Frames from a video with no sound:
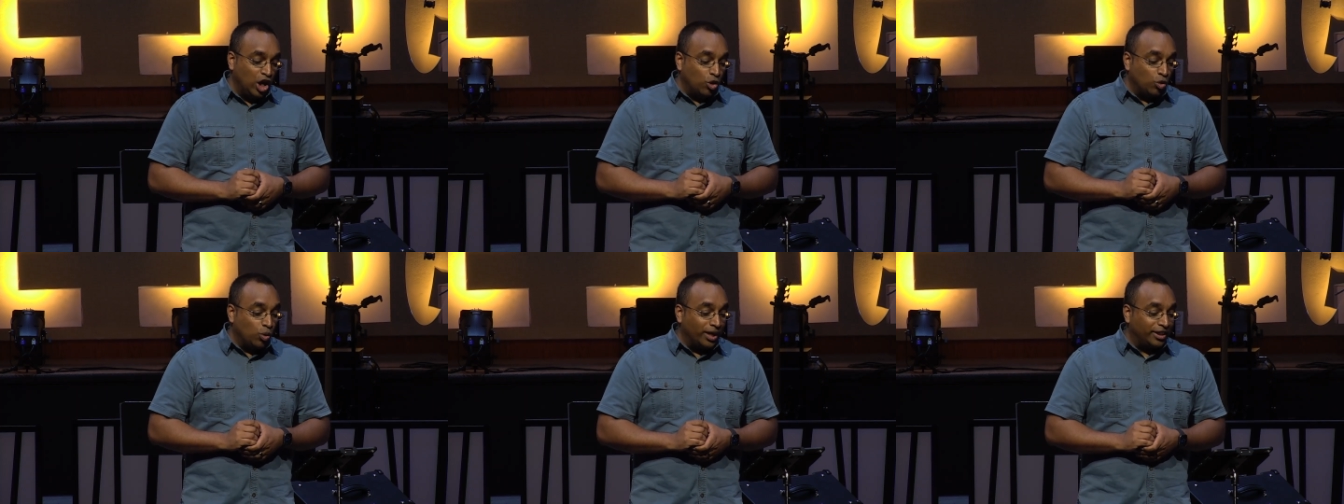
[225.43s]

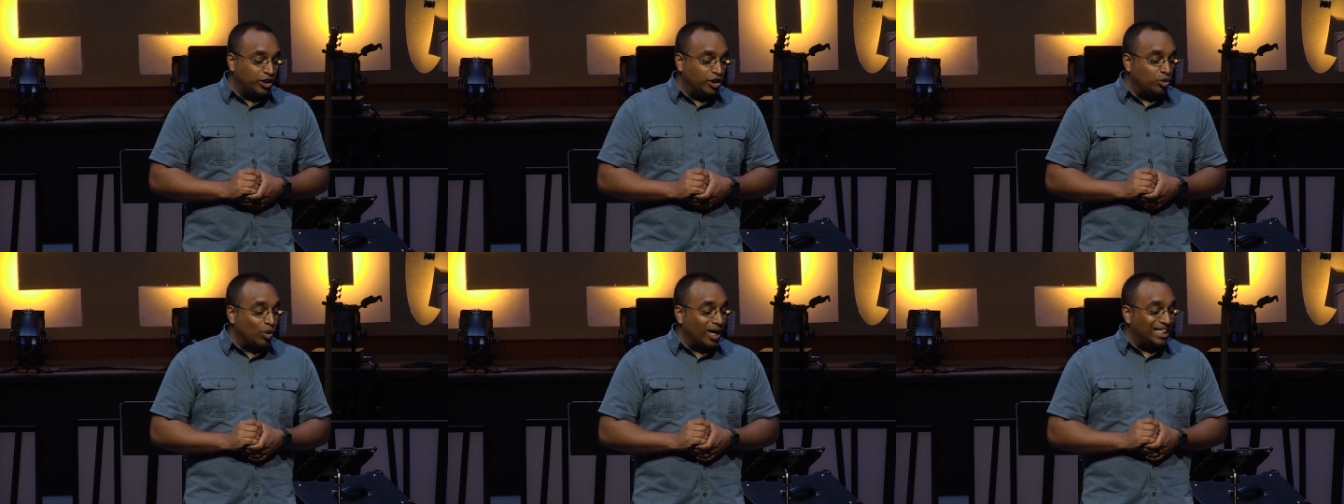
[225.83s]
What
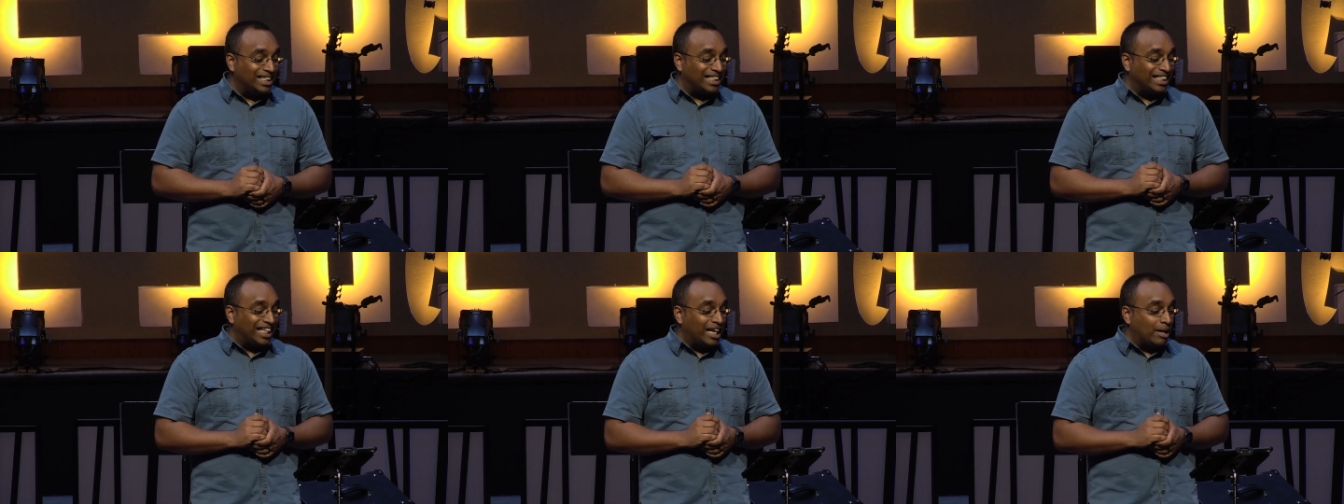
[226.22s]
could one
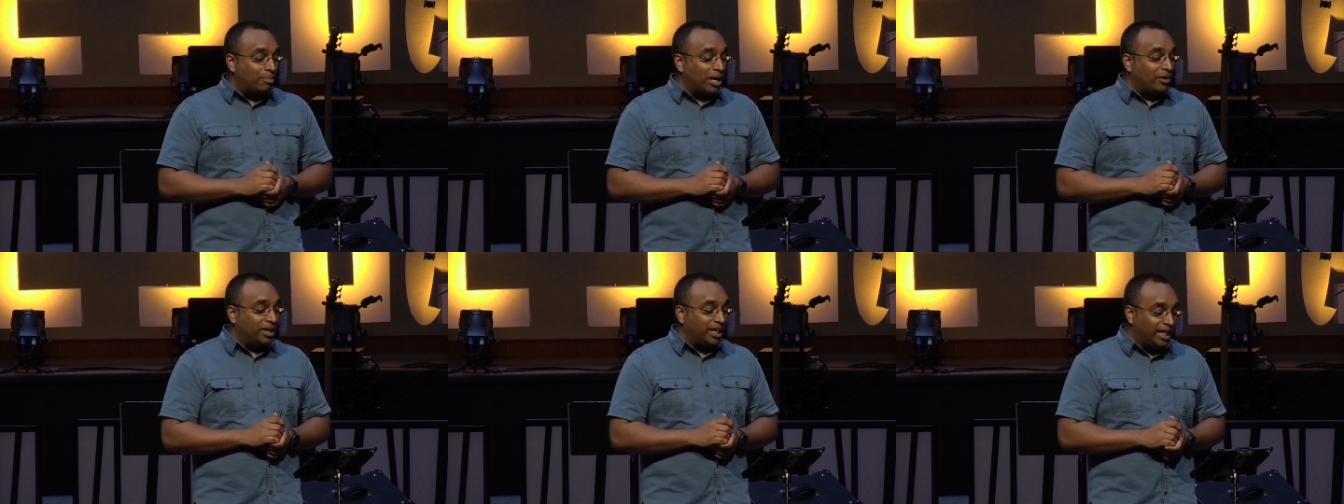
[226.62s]
say
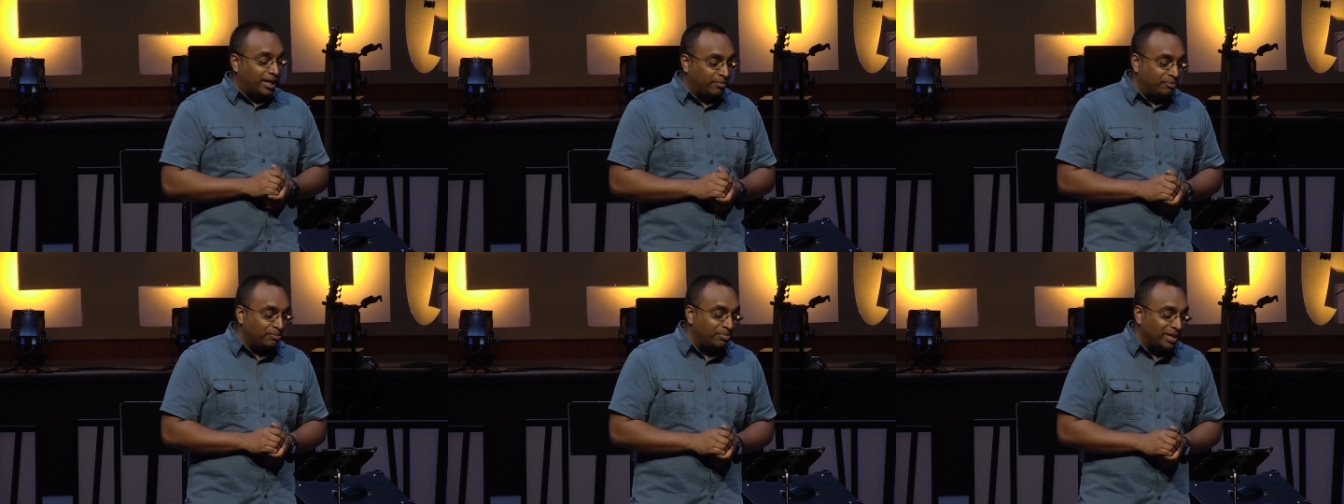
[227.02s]
about
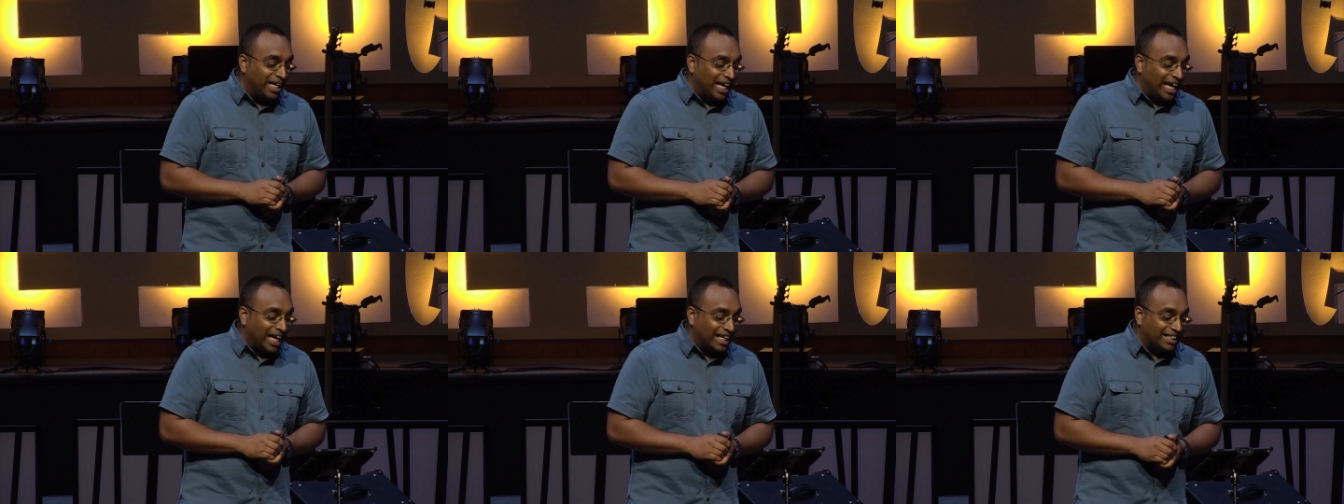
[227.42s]
him
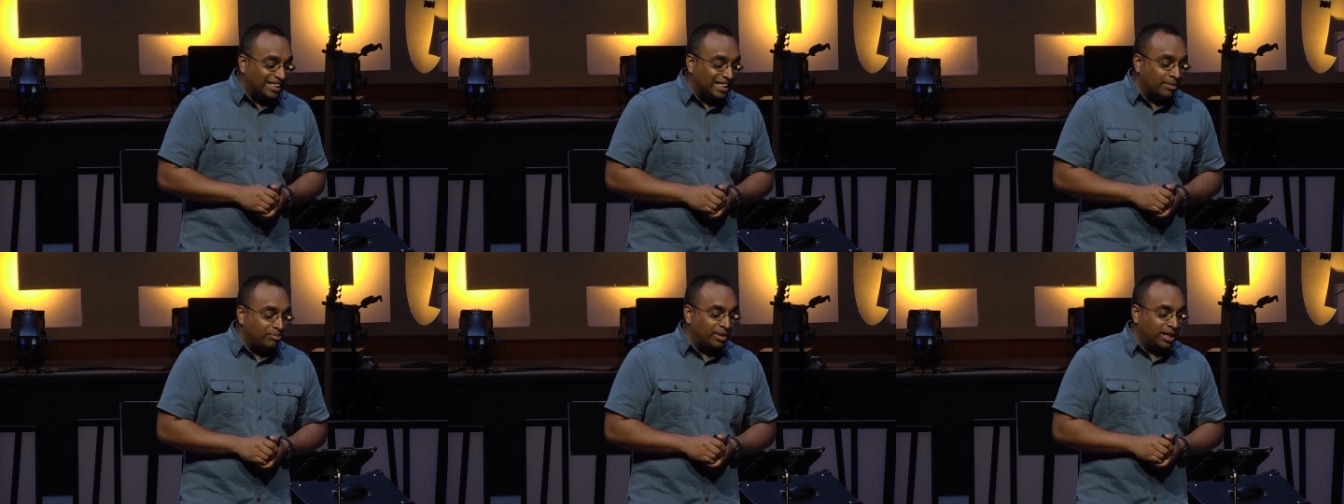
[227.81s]

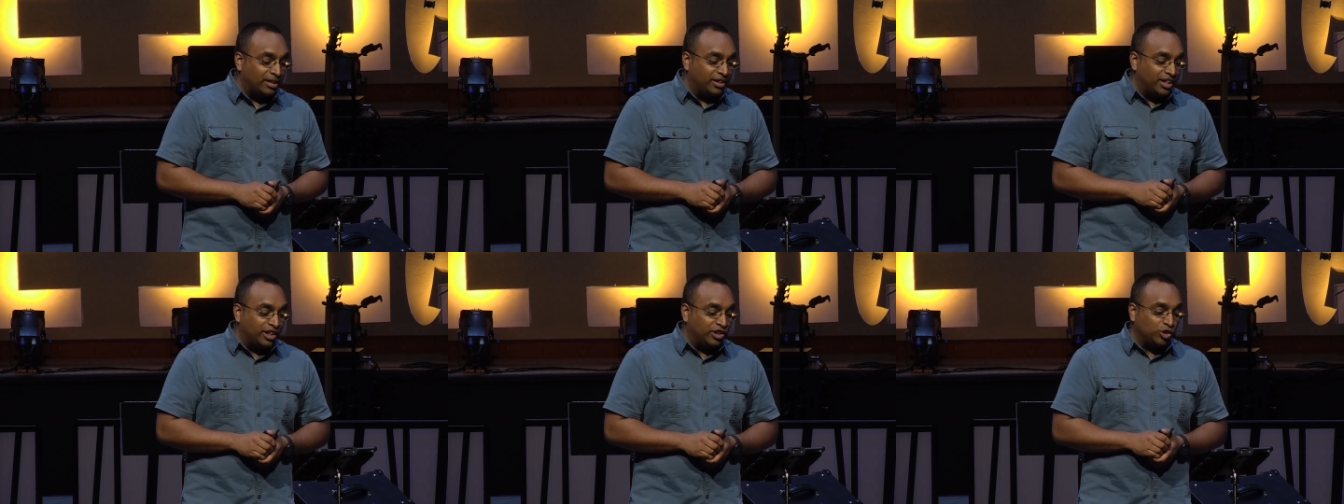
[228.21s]
except
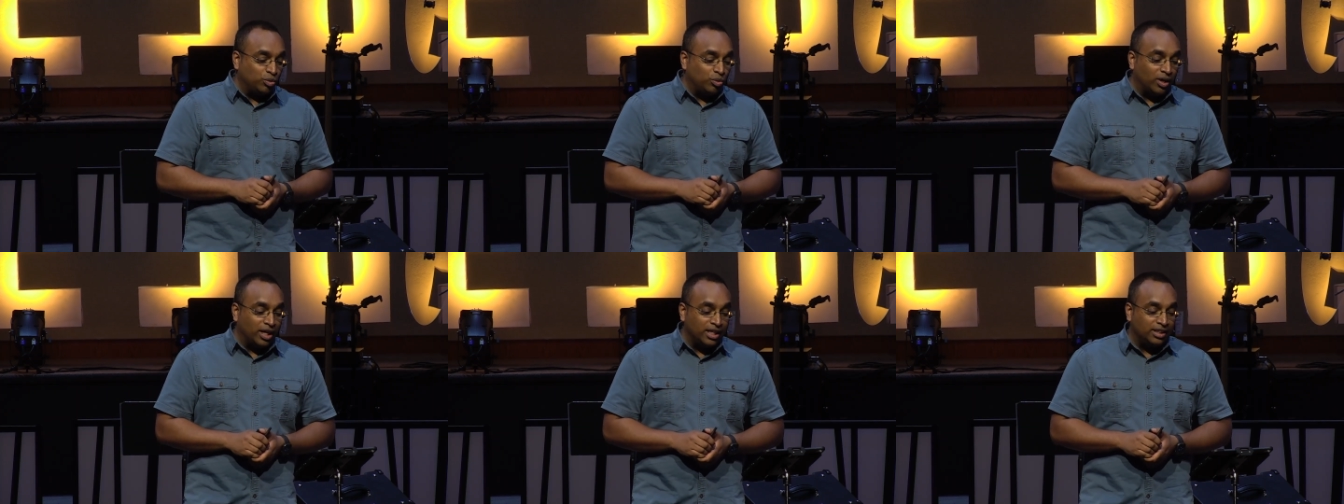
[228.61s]
that this
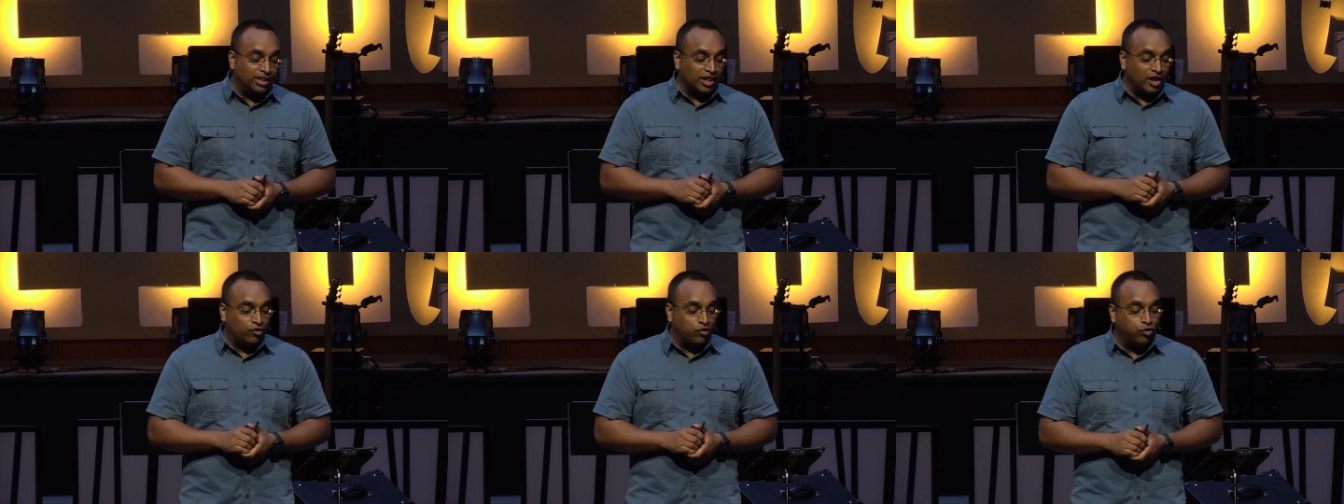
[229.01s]
was
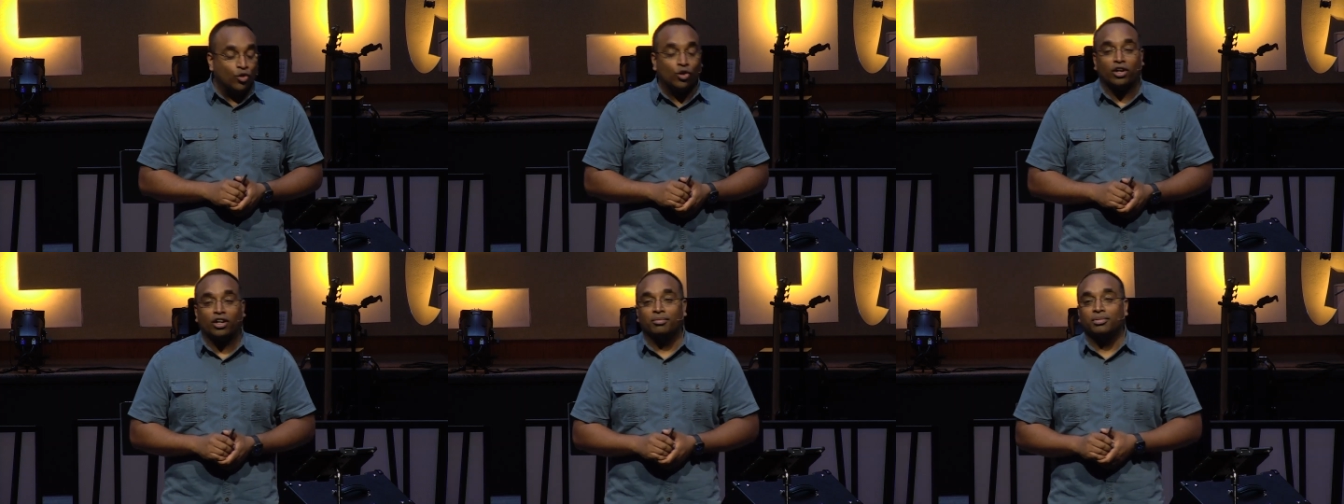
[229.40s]
a
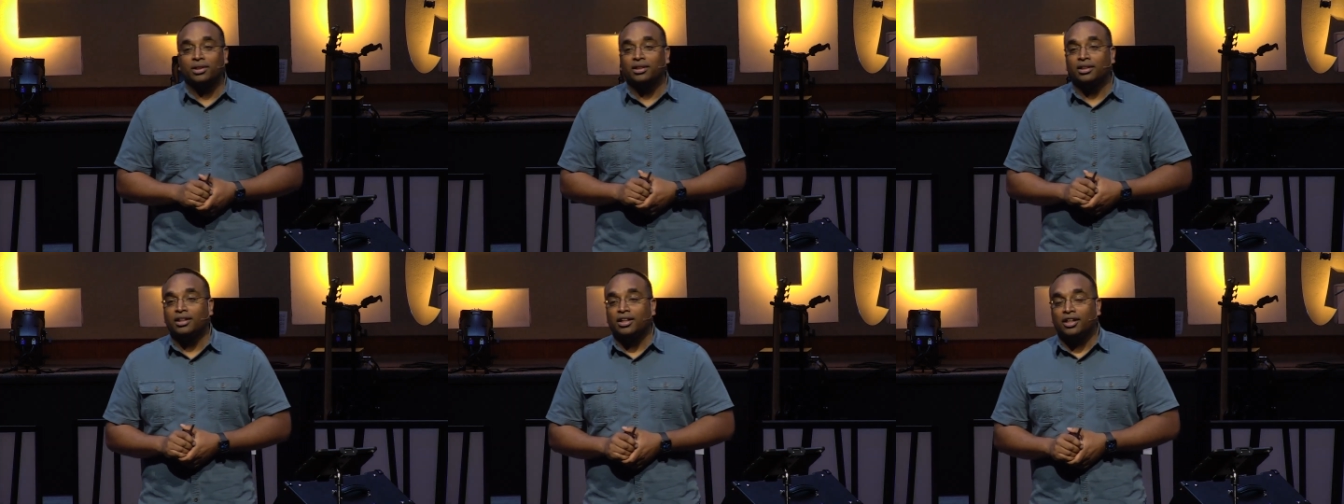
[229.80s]

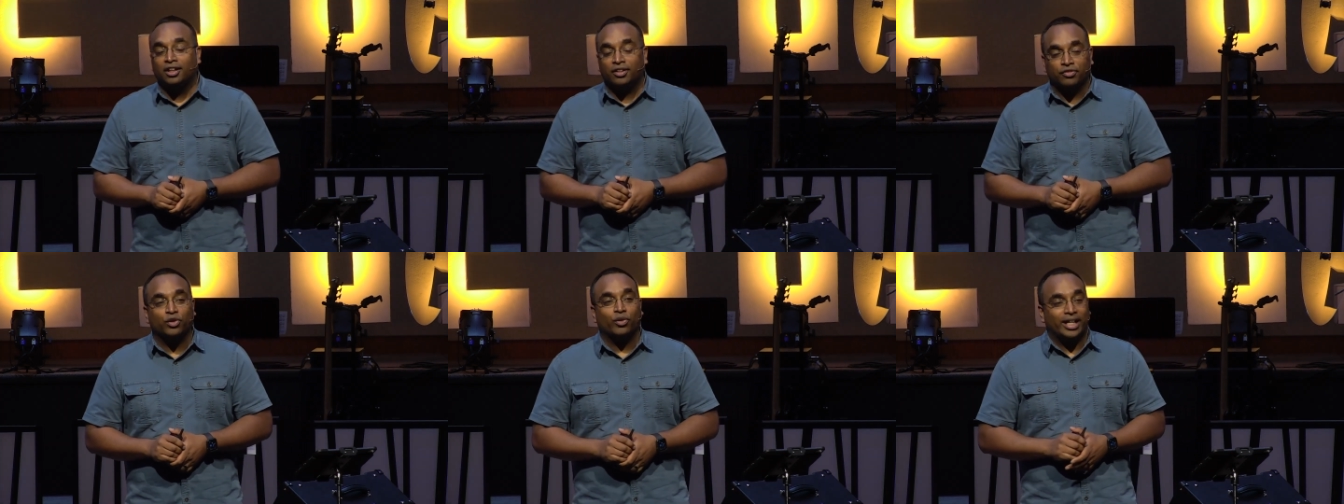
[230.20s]
form
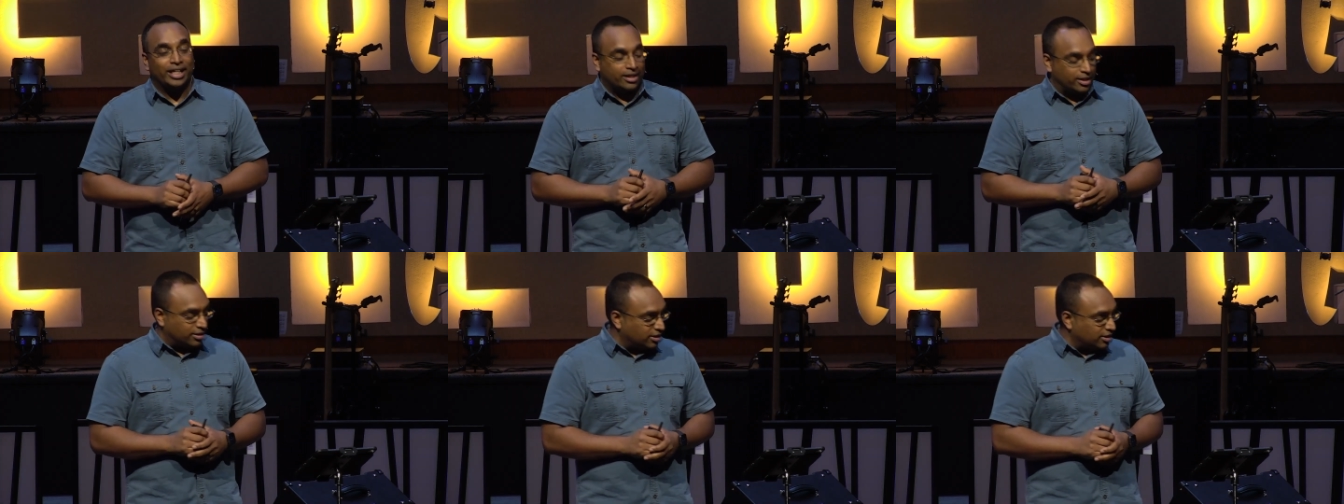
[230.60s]
of
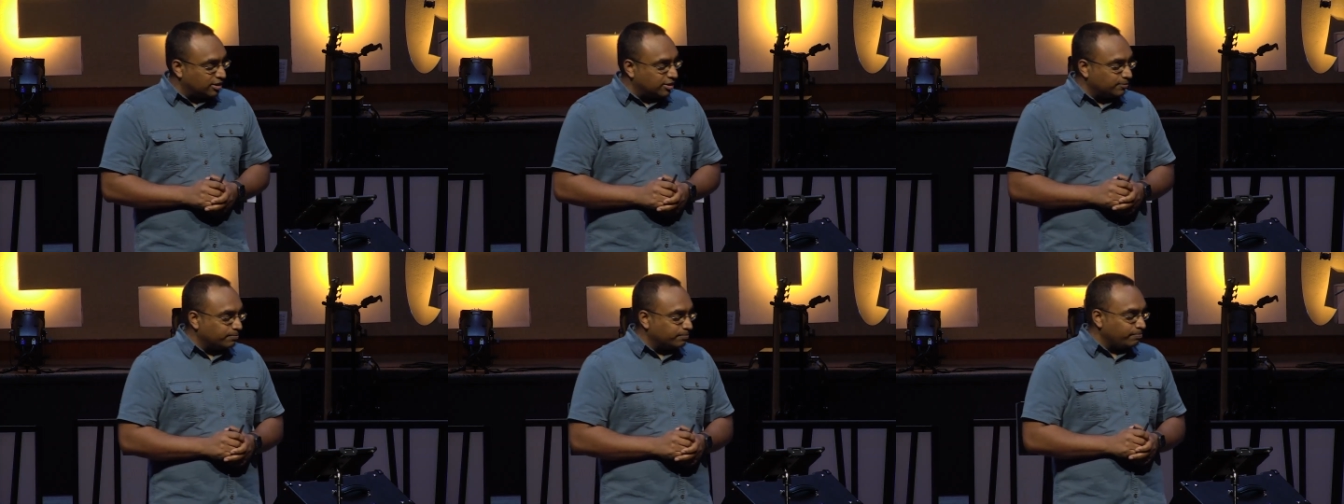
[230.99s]
greatness?